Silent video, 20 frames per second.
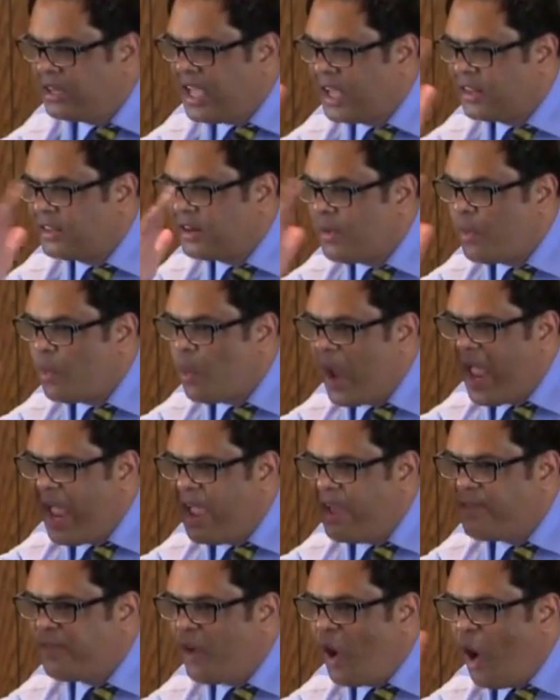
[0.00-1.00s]
or the other
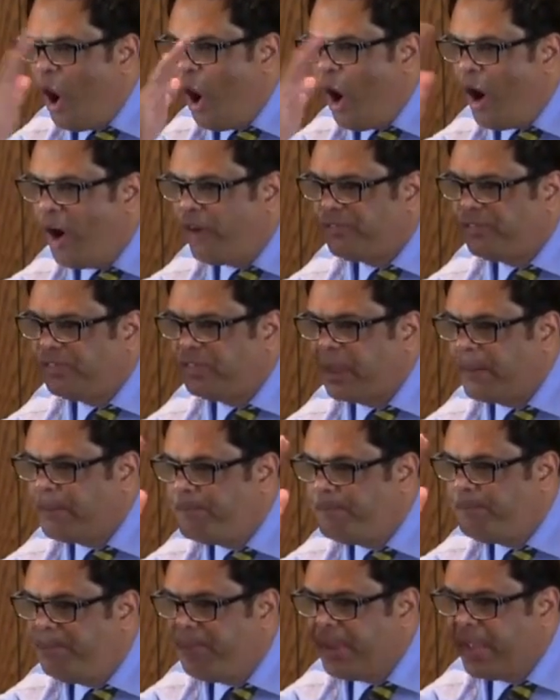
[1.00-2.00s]
wave off the
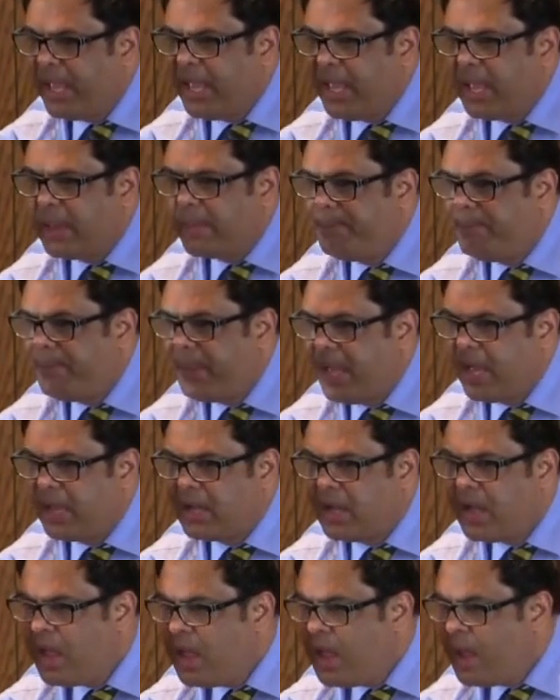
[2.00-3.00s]
big,
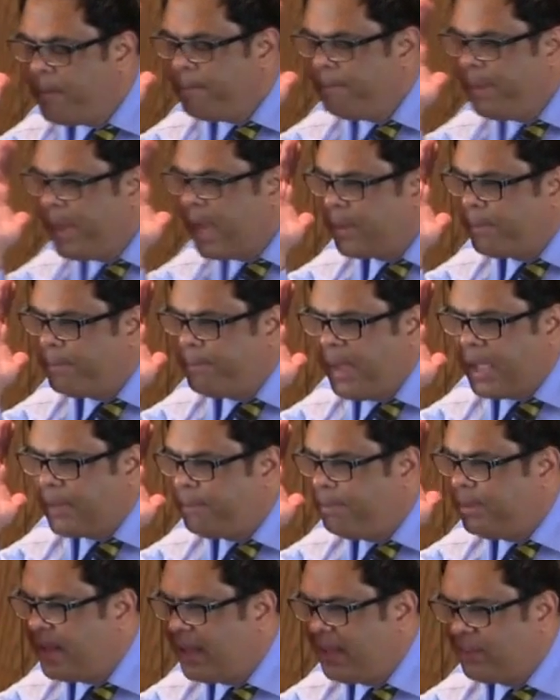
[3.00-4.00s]
big, big,
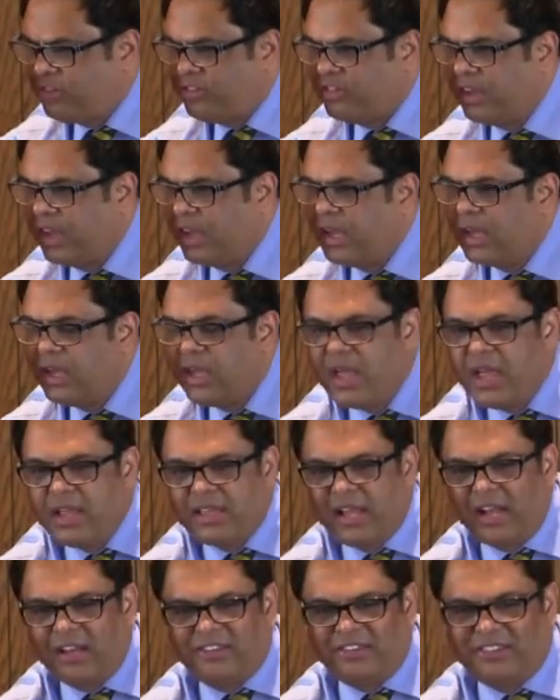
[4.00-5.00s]
big blessing
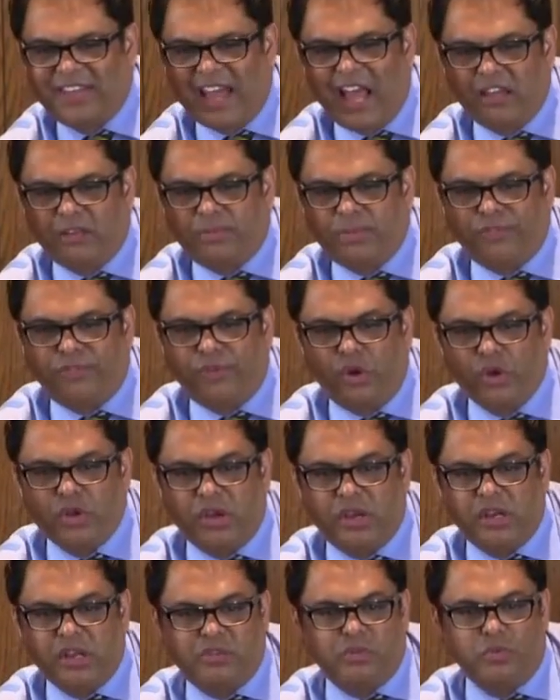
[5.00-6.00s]
that stands before
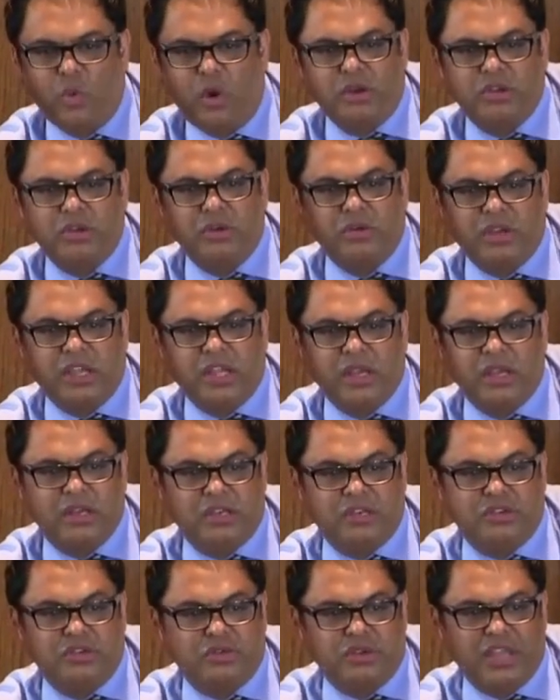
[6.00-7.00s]
you and doesn't want you
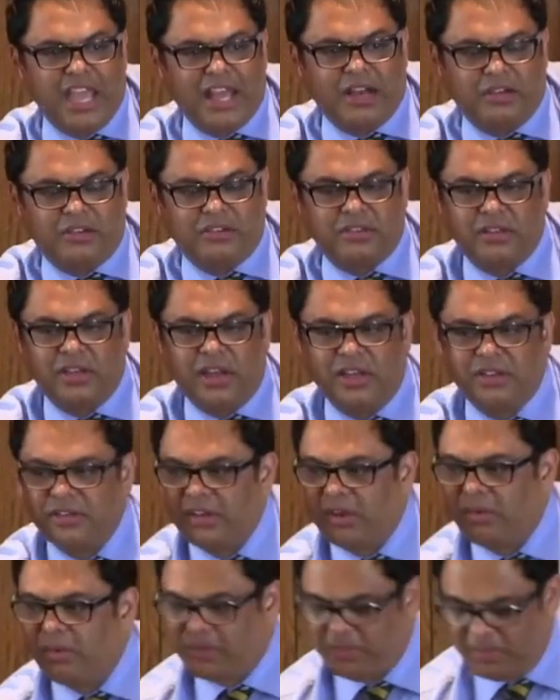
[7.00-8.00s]
to get it. Are
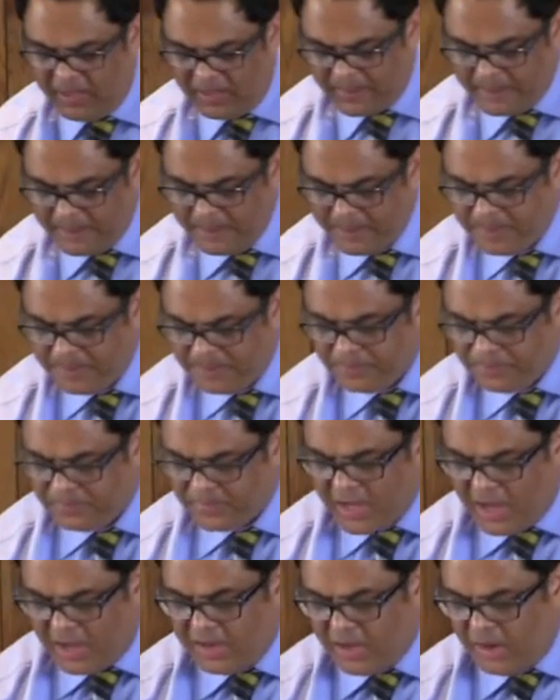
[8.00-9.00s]
you here with me?
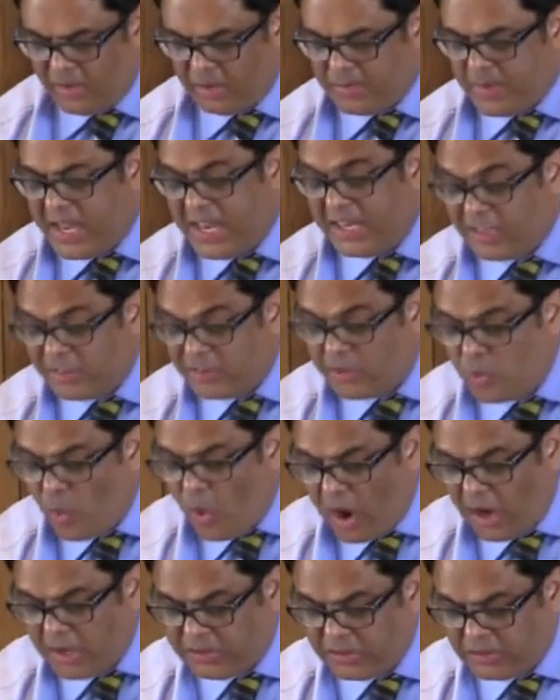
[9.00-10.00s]
Are you with me? He doesn't
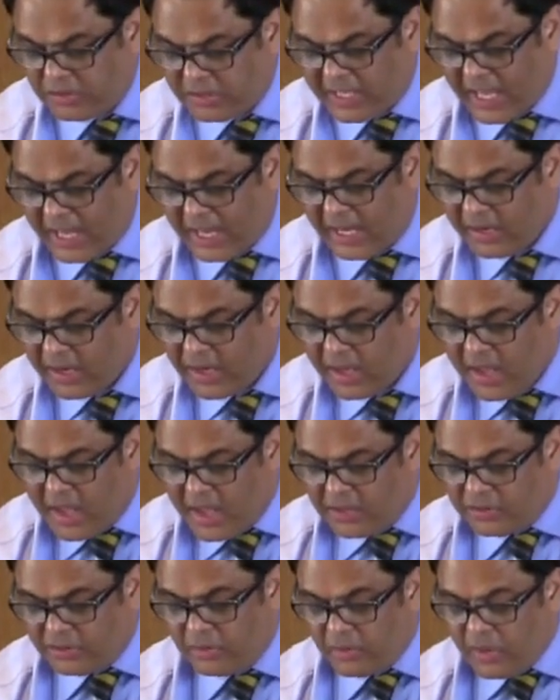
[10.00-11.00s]
want you to get it.
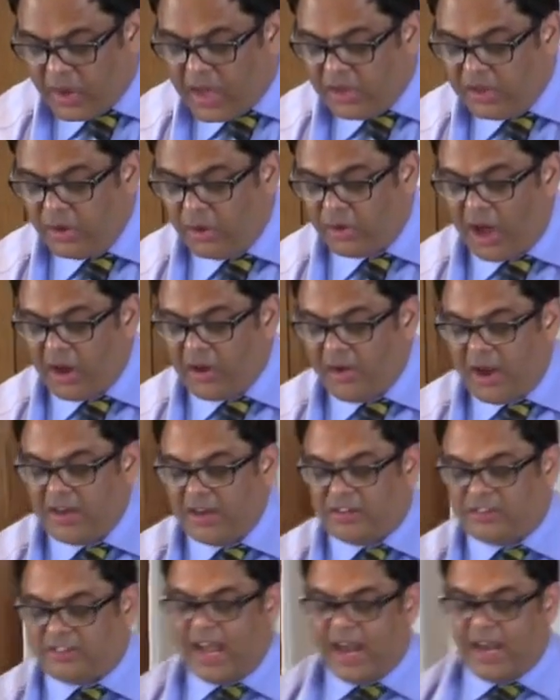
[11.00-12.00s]
So you got to
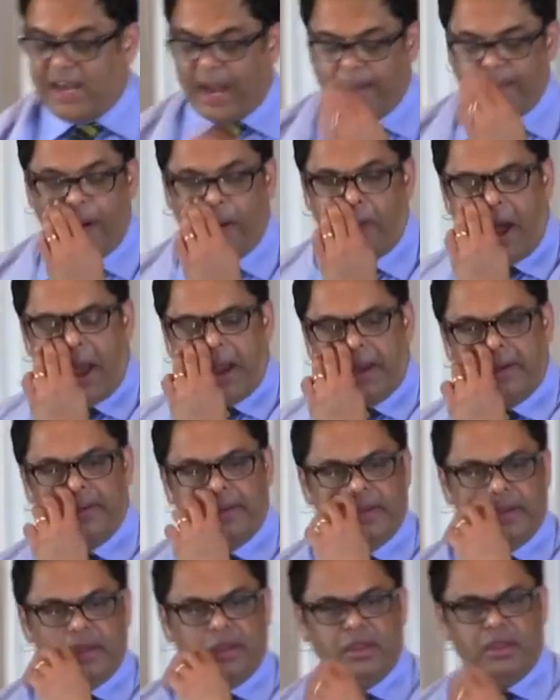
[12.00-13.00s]
understand. Number one,
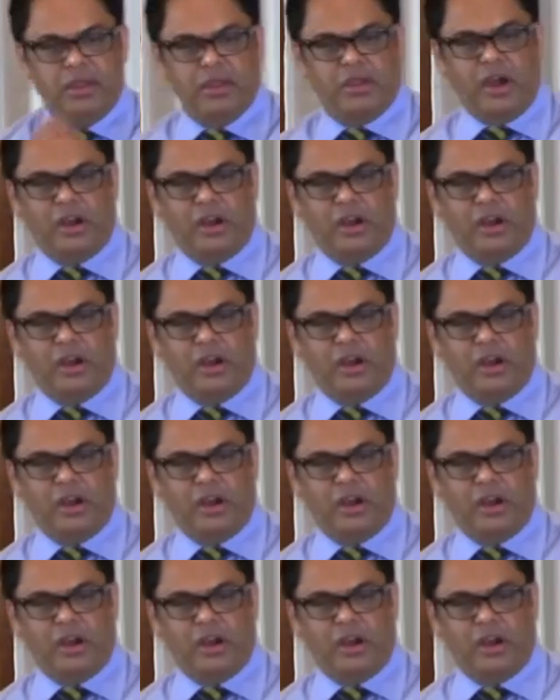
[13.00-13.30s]
you